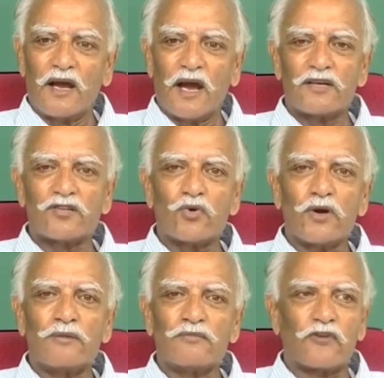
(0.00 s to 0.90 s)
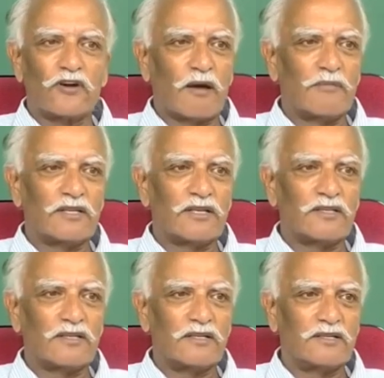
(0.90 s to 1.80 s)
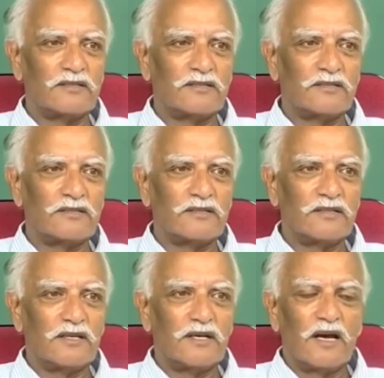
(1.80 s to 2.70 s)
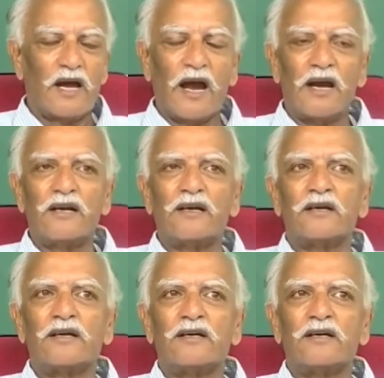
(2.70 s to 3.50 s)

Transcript: and sue him for damages and